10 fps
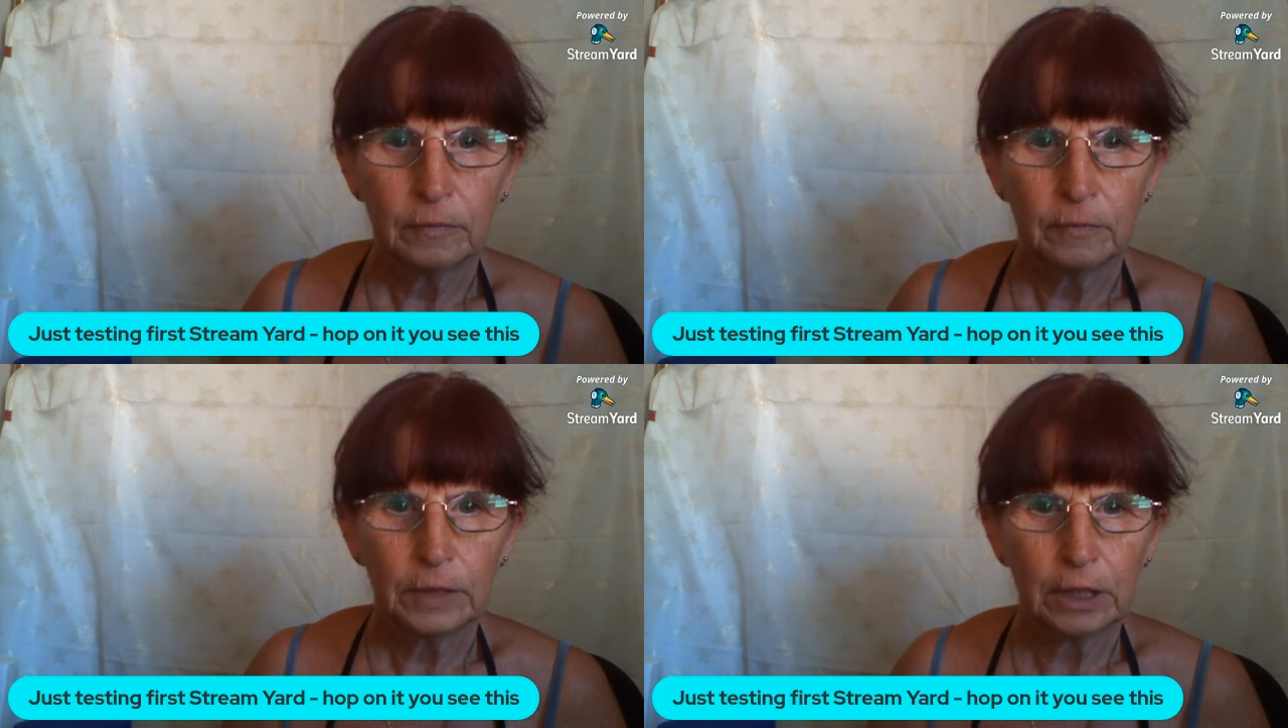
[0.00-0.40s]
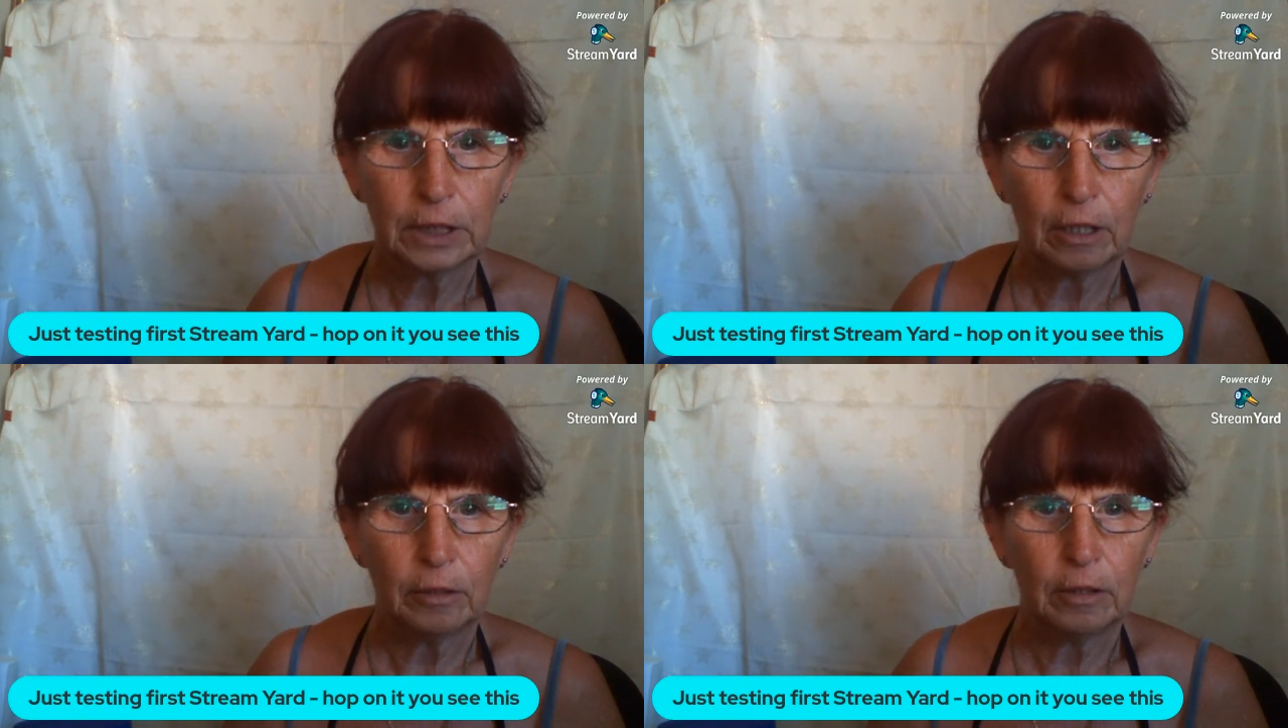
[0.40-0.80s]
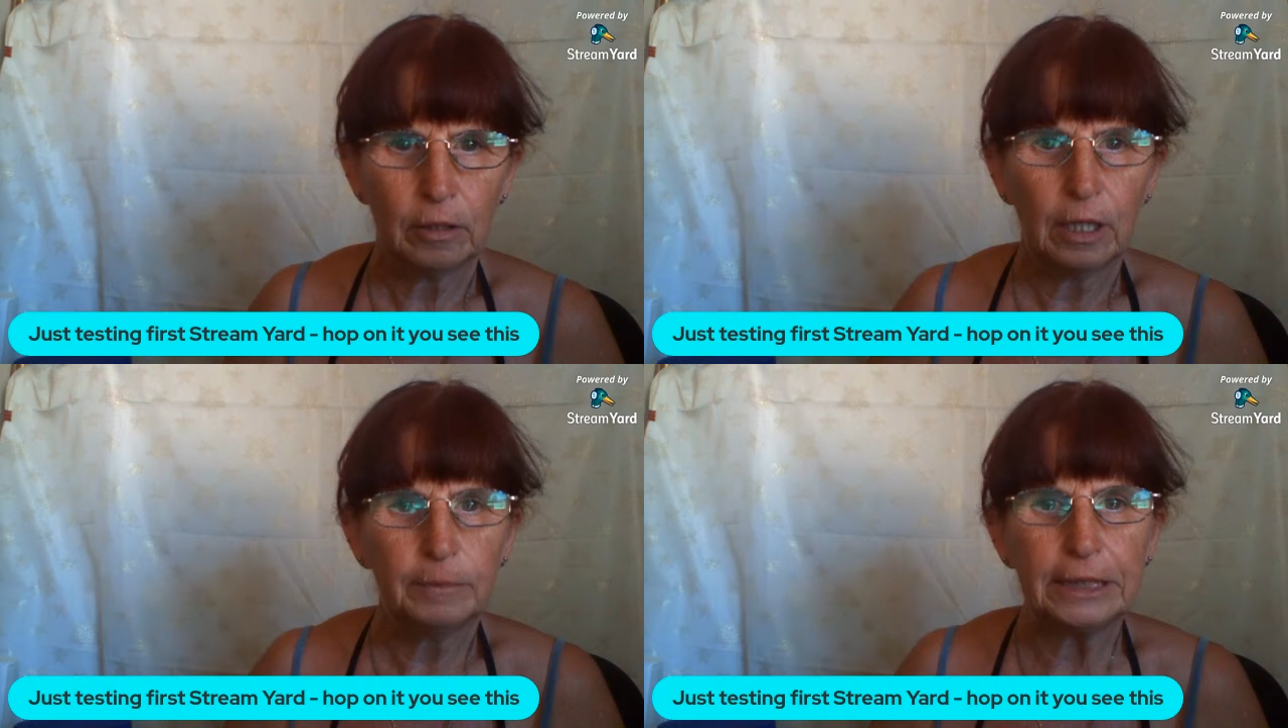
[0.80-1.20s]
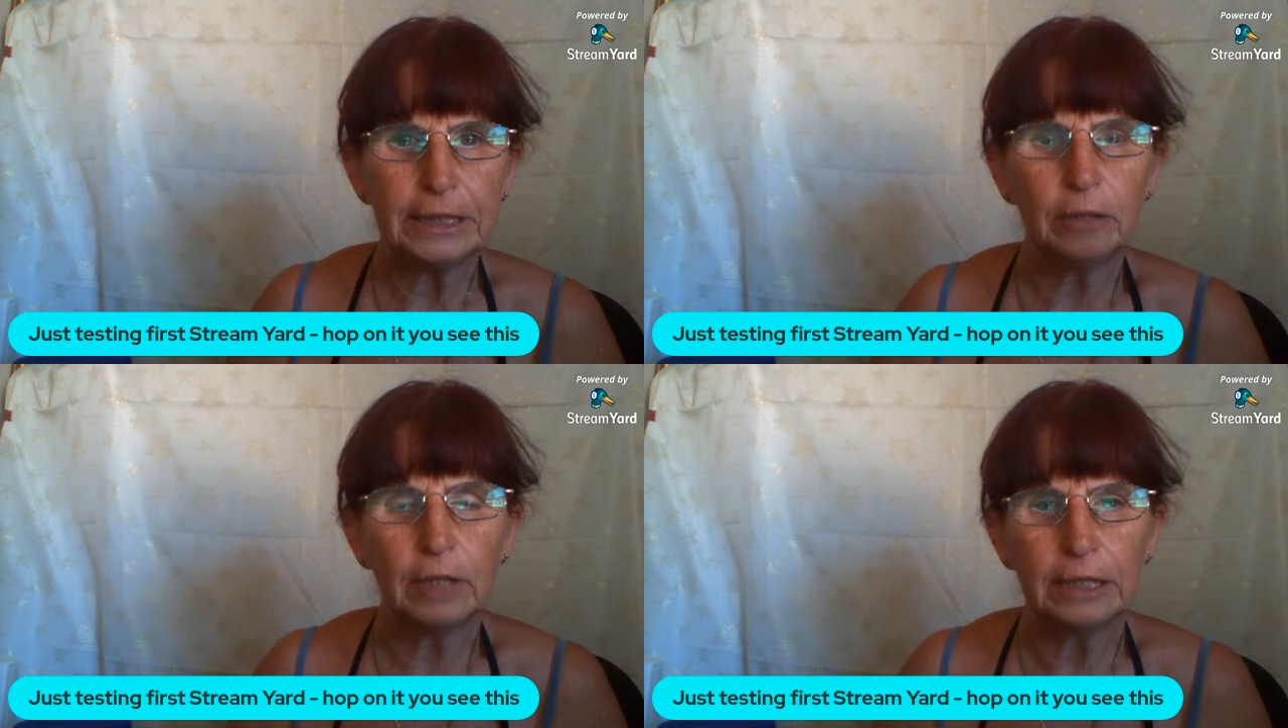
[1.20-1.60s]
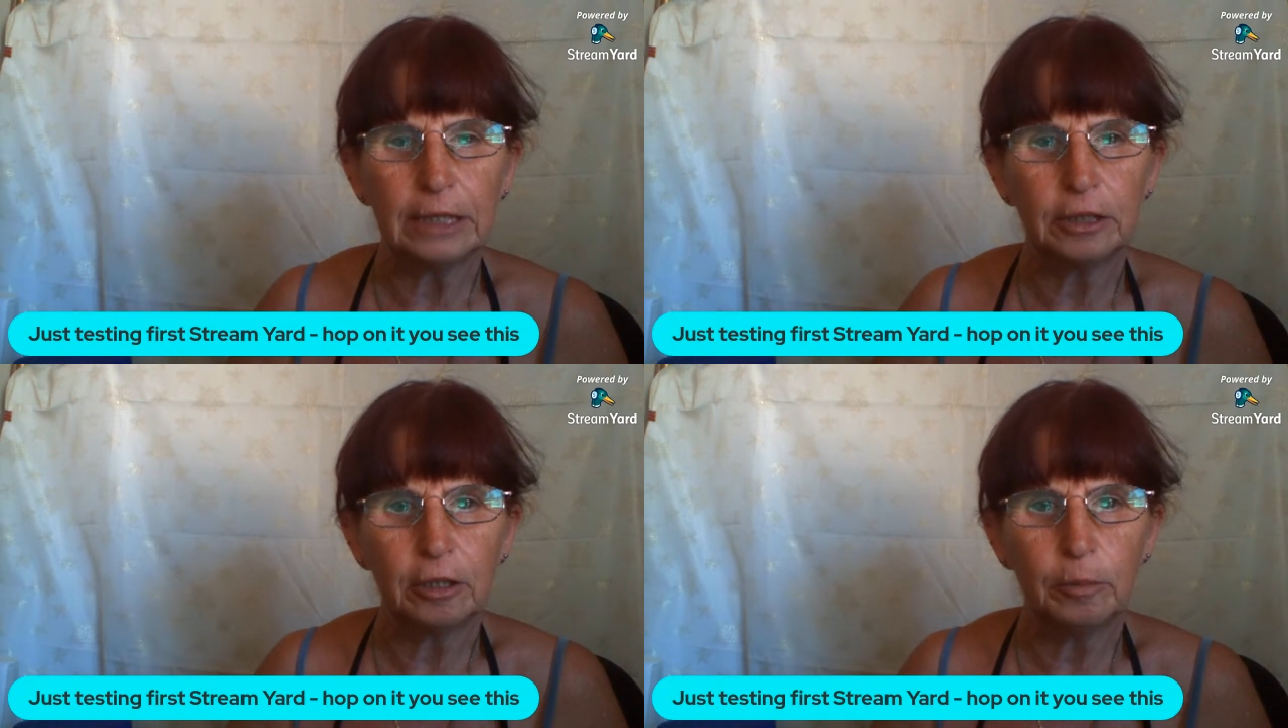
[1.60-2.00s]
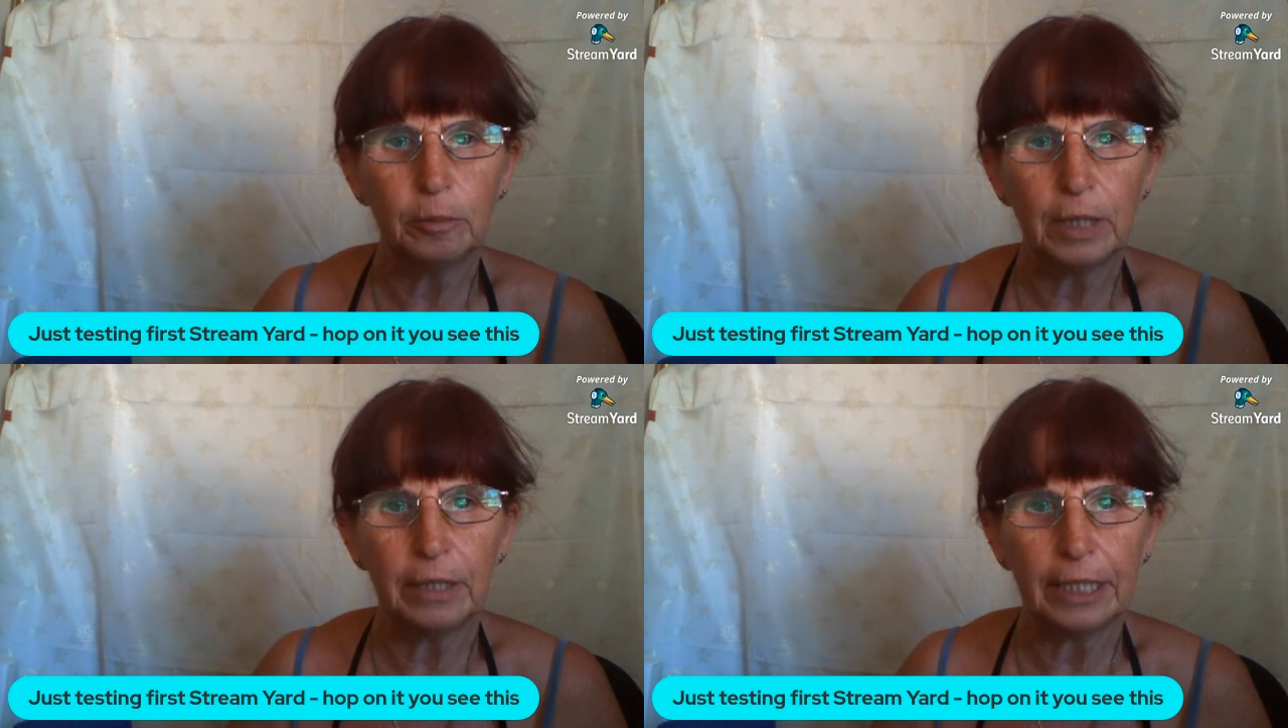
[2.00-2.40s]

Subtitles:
So I'm still going to do my